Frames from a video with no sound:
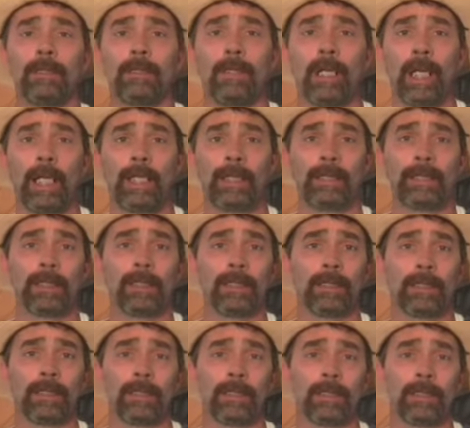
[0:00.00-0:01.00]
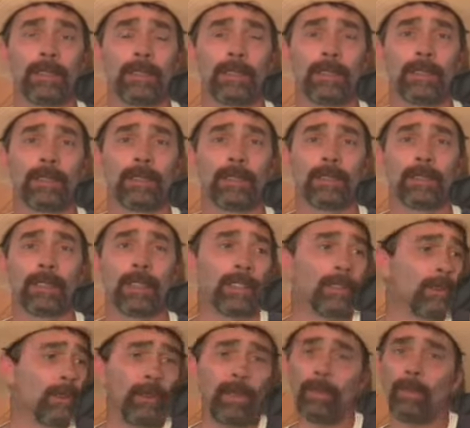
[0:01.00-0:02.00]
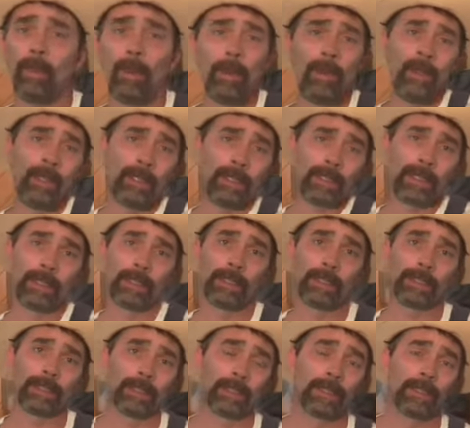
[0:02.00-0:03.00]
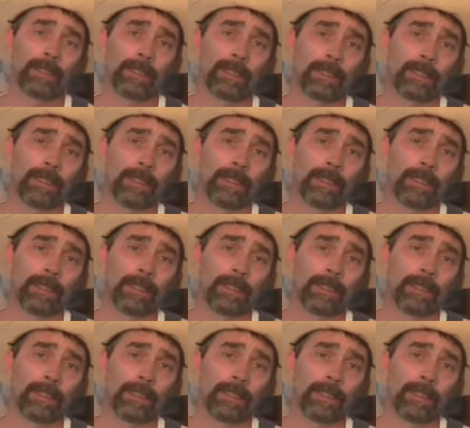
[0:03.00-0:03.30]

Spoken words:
Right? And the reward is,